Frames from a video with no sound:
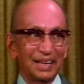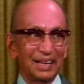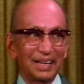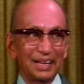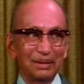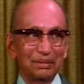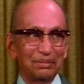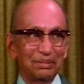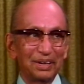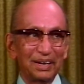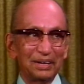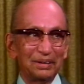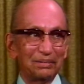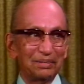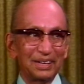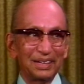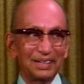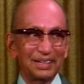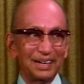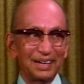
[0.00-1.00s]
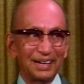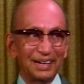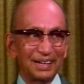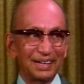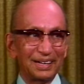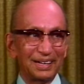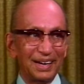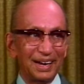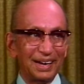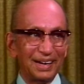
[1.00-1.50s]
he would at once
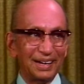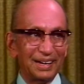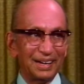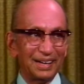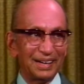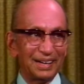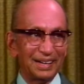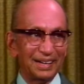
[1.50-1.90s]
understand it.